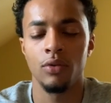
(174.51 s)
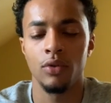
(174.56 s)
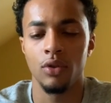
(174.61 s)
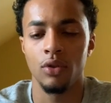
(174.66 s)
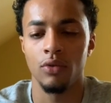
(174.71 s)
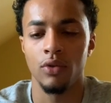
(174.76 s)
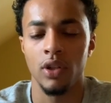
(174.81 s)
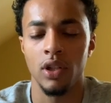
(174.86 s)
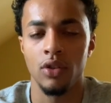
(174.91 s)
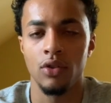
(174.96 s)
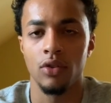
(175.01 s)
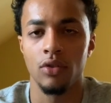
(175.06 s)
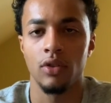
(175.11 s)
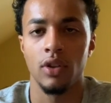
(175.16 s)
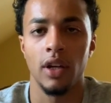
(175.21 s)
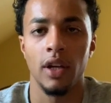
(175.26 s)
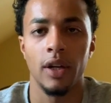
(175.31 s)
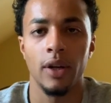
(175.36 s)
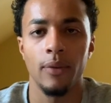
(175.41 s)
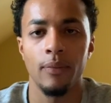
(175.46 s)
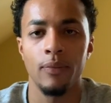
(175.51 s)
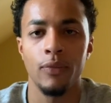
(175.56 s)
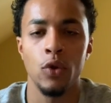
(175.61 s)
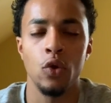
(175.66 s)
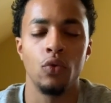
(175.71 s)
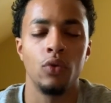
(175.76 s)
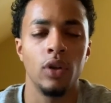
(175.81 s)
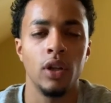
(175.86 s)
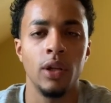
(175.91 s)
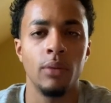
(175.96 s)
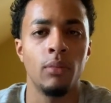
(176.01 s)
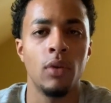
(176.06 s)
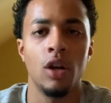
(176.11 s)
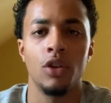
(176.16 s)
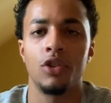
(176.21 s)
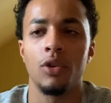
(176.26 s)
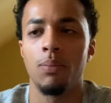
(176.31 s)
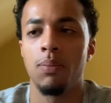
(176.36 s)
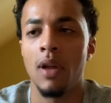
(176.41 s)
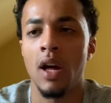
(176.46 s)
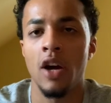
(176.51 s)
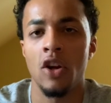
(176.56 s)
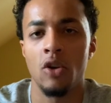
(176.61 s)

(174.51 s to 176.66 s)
You can really just you really multiply